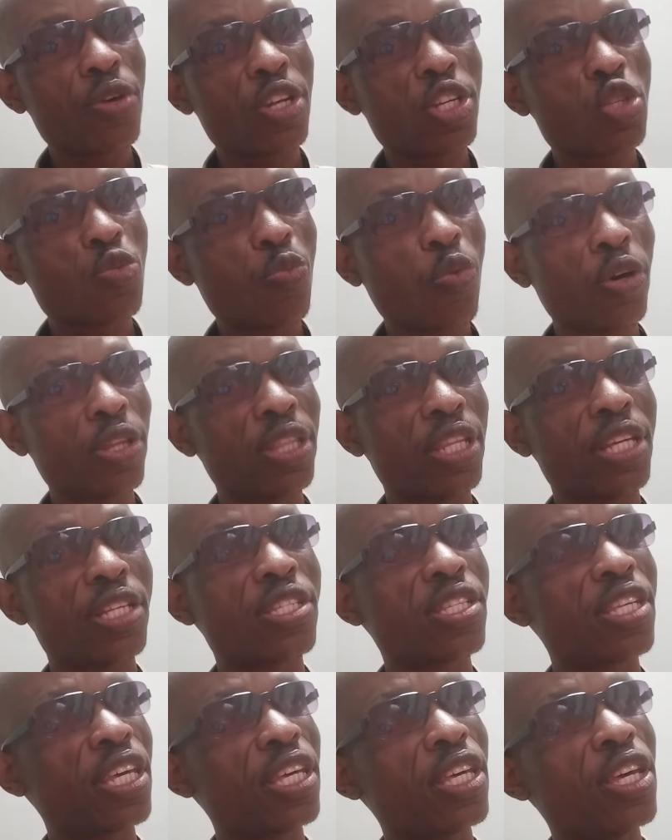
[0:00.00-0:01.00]
you respond, they
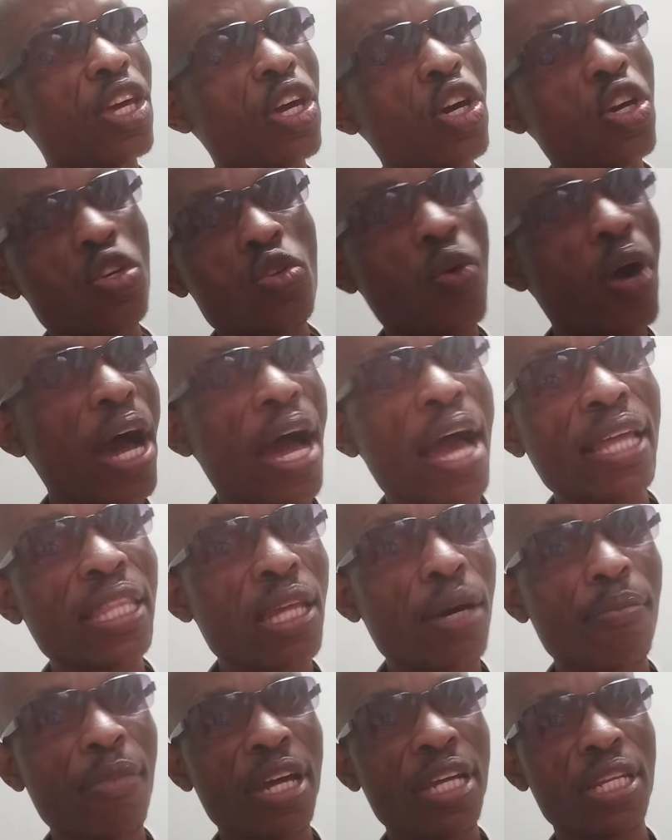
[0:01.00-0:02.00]
say you are
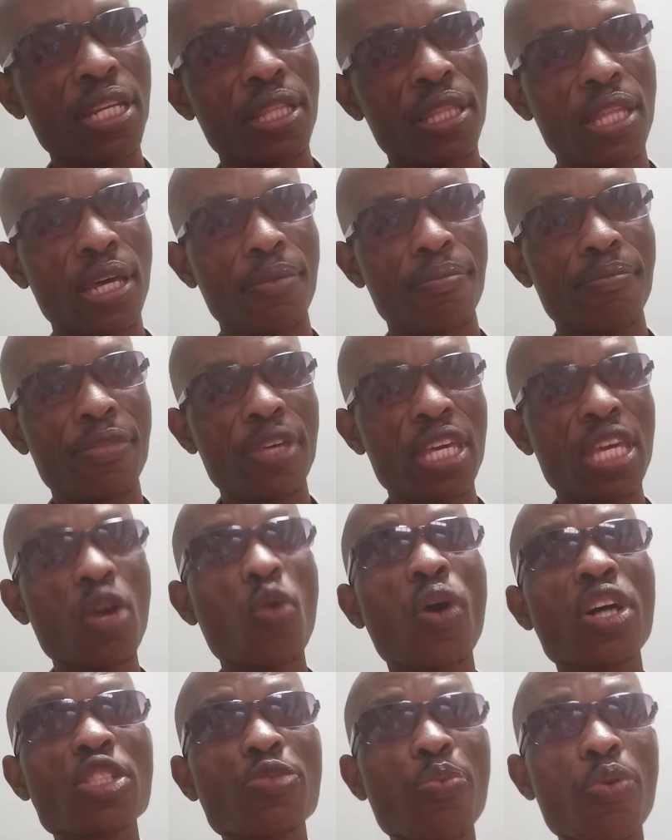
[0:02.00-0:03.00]
undermining them. He
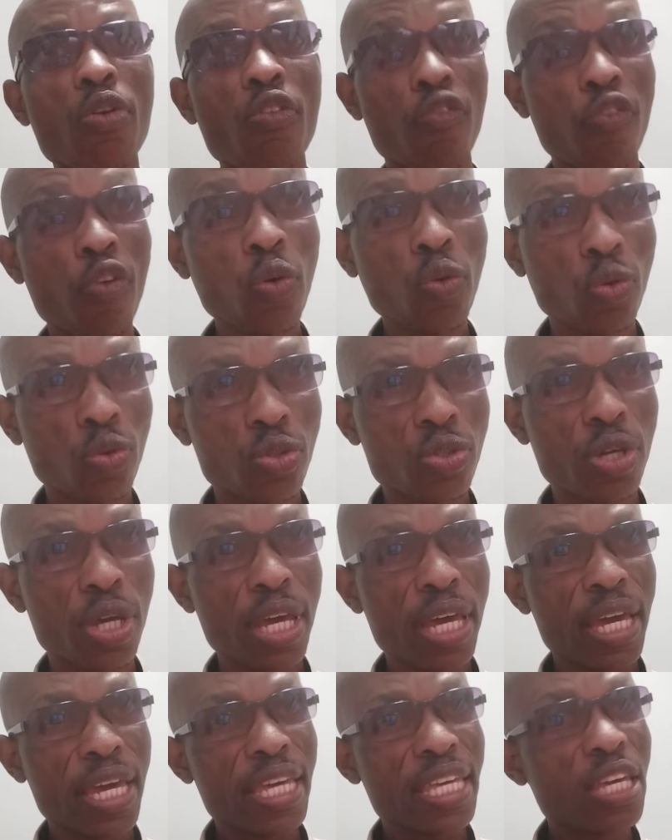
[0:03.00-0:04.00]
was provoked.
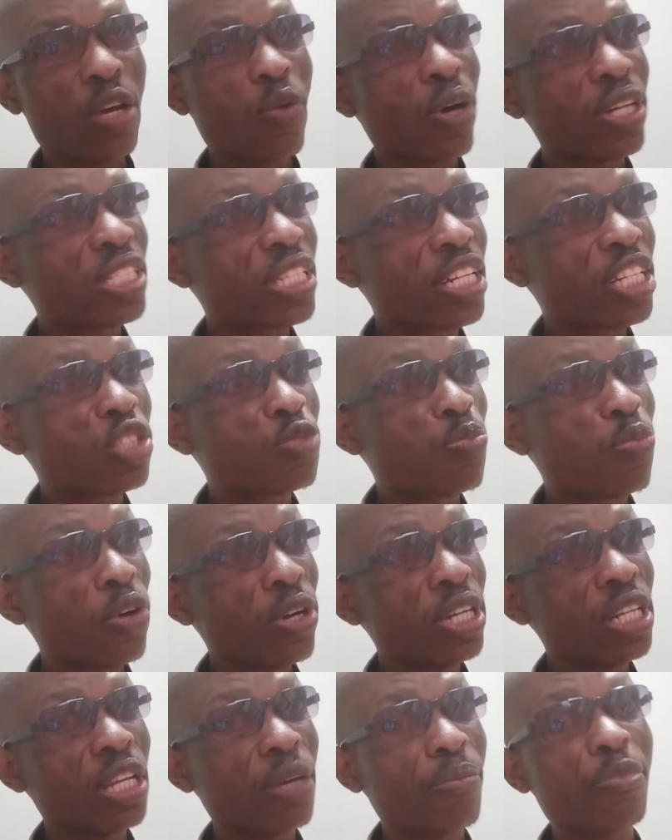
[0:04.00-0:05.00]
He was
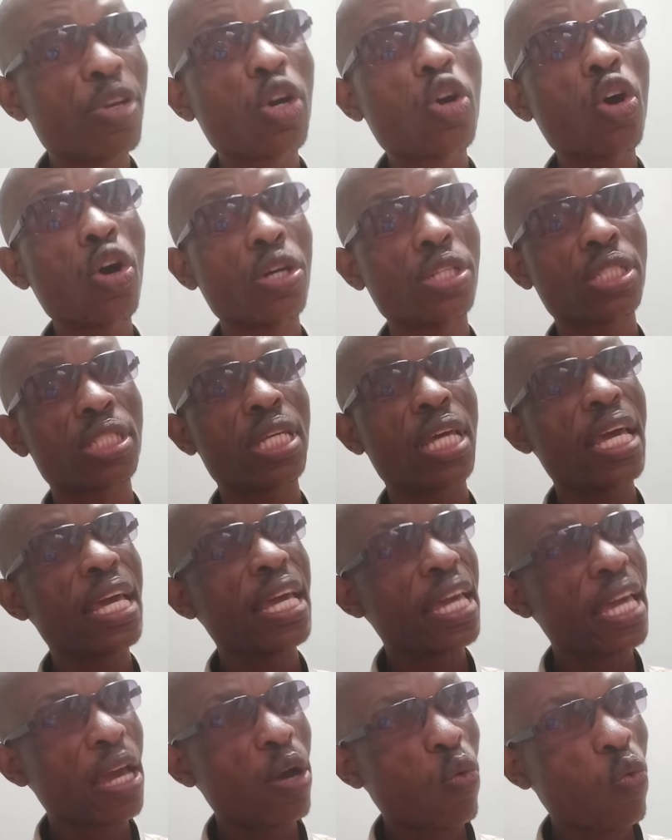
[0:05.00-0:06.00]
responding because
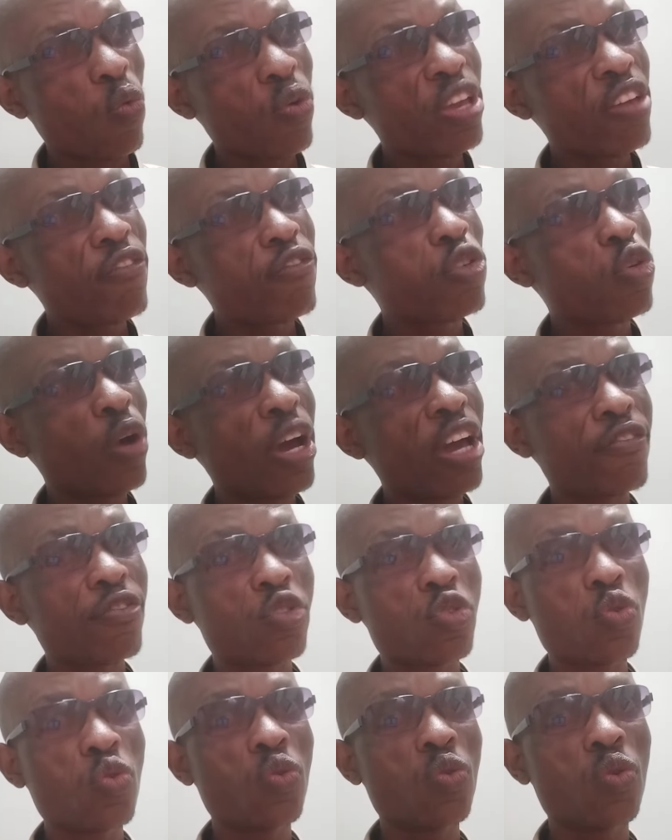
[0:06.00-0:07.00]
if you
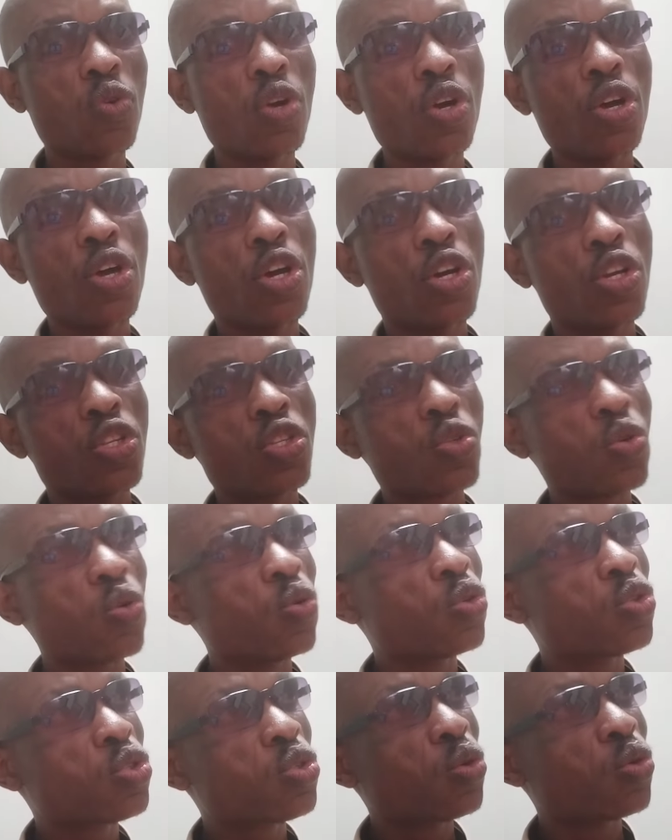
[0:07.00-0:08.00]
have to
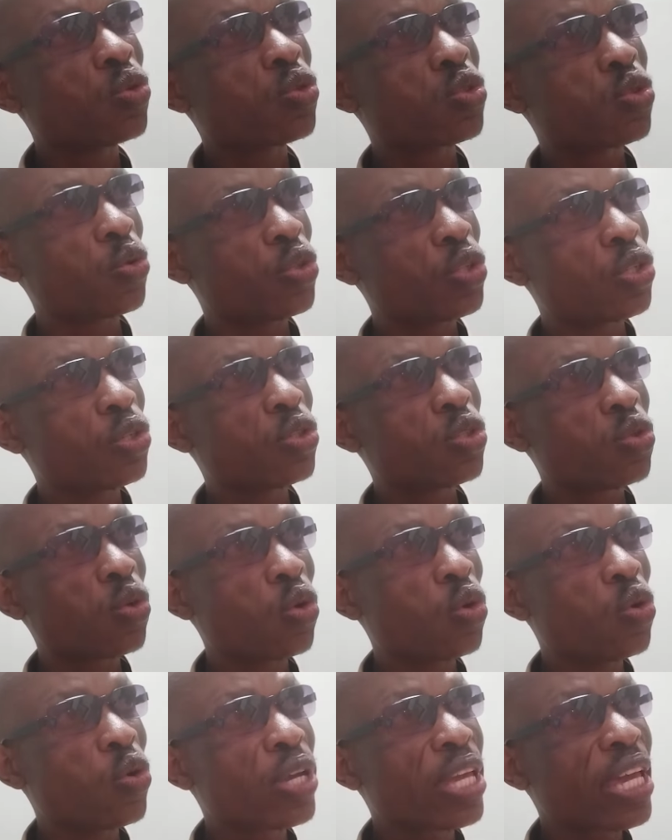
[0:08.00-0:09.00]

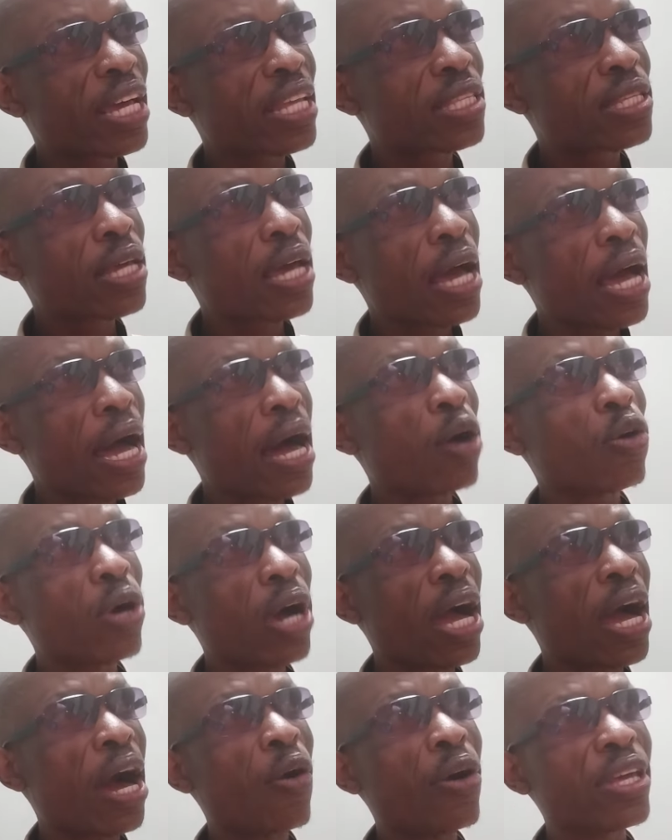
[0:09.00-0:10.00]
look at
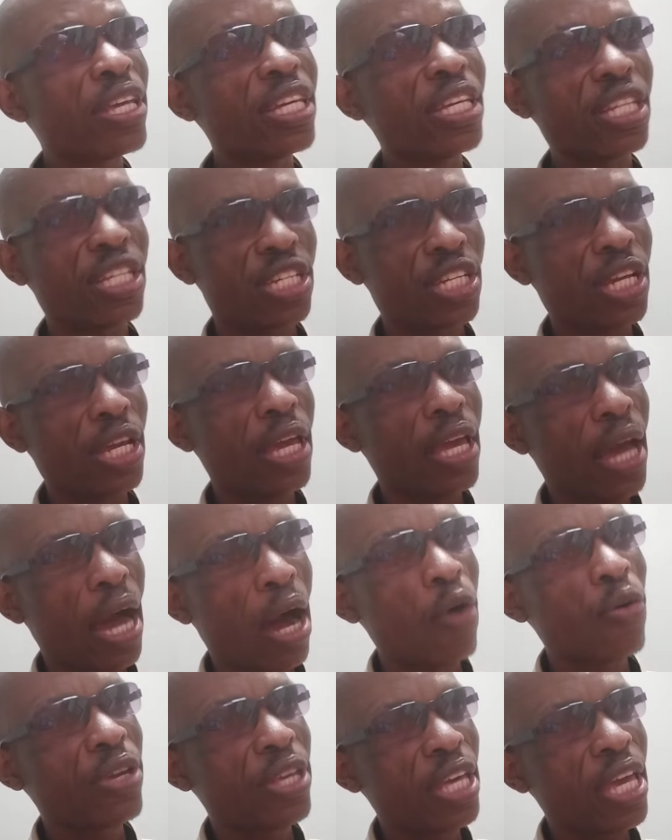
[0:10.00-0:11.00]
how
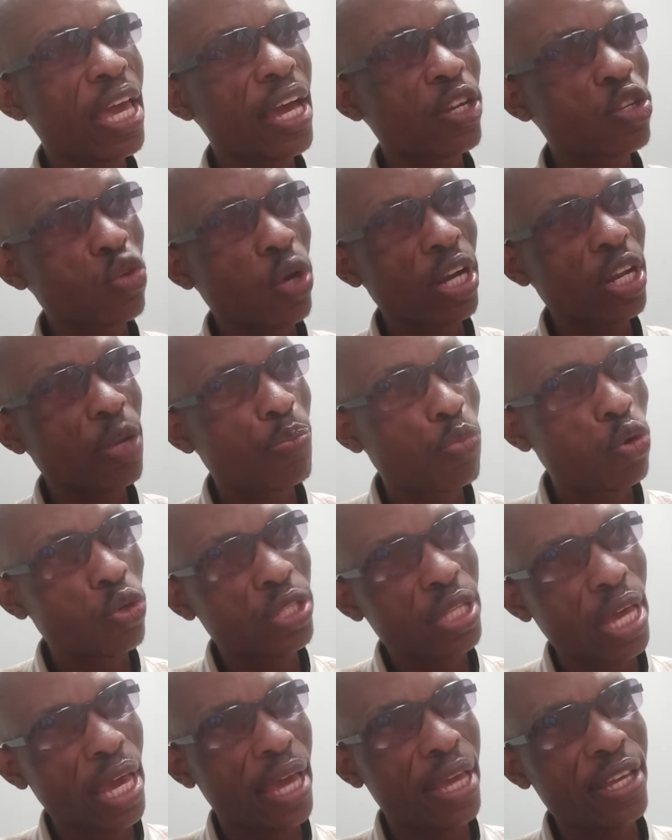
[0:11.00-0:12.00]
he actually
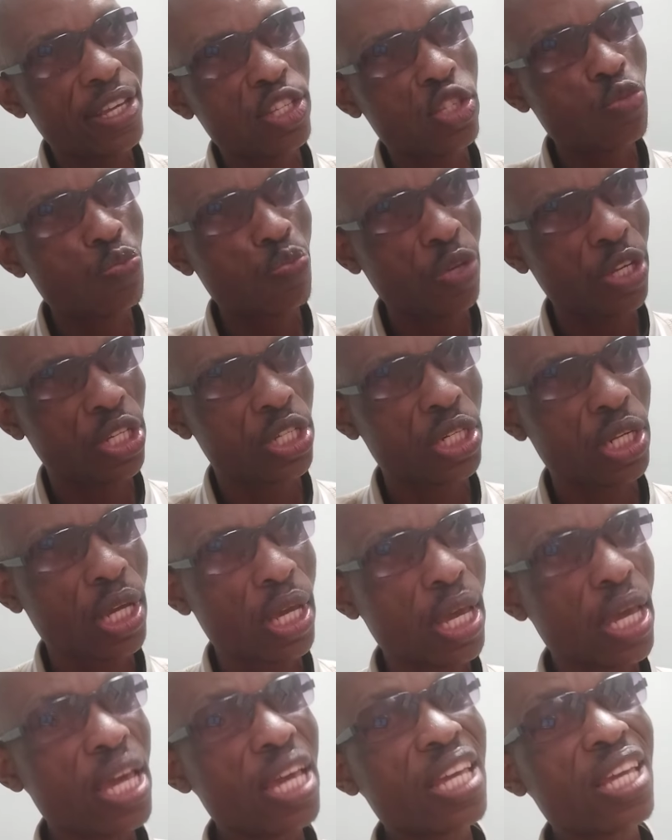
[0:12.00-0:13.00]
put his speech,
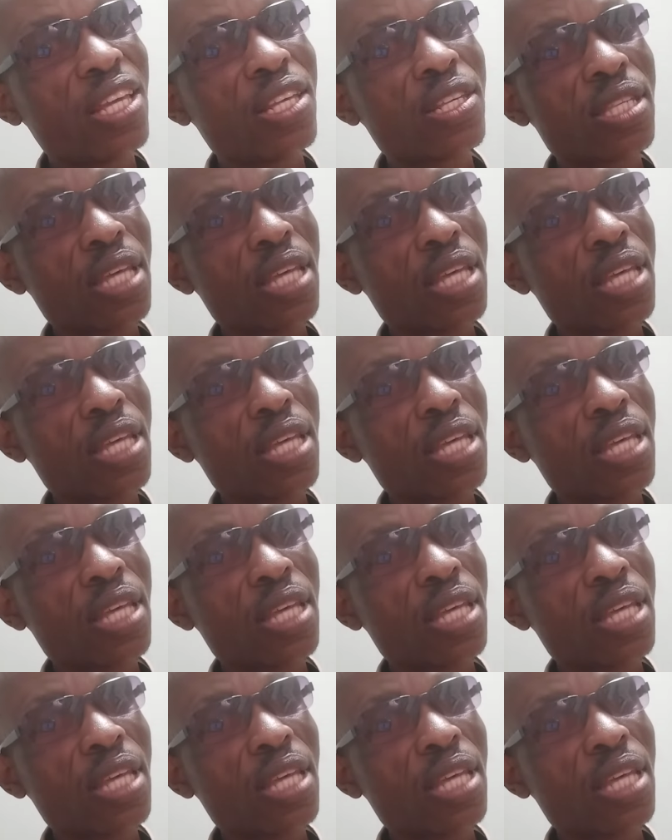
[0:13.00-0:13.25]
he